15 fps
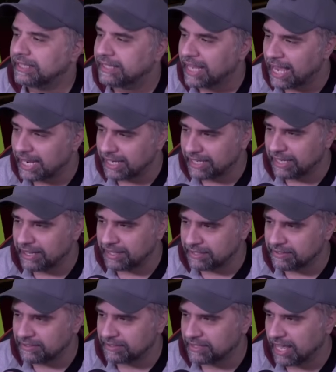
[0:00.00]
Then
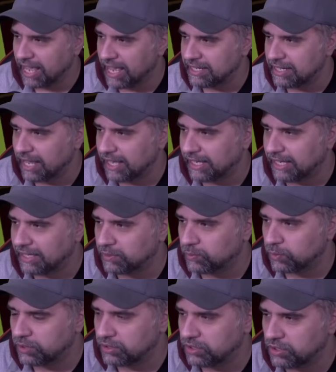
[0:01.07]
this is the headache, is
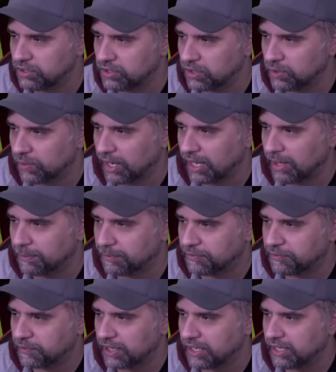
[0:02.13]
what do you do up
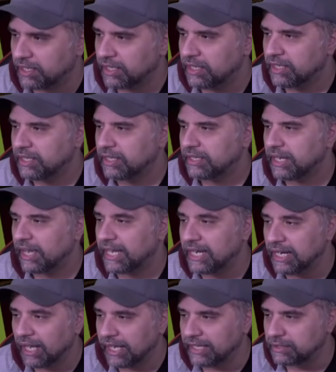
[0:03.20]
front? Now he
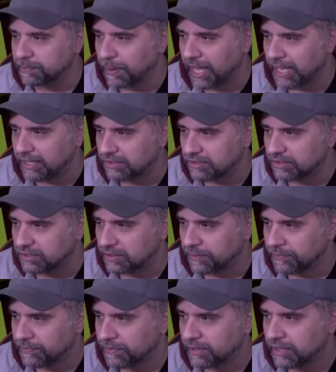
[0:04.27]
likes pace.
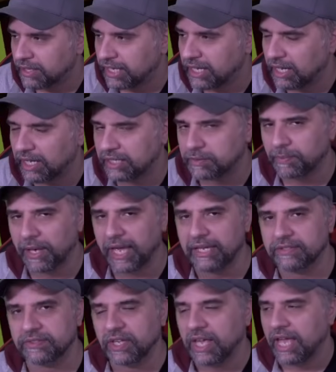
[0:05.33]
He likes
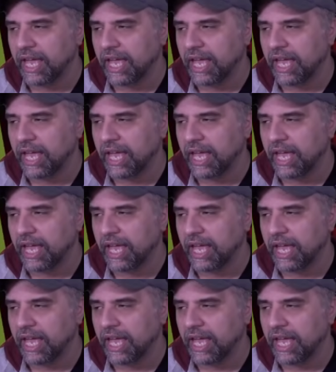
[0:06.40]
pace.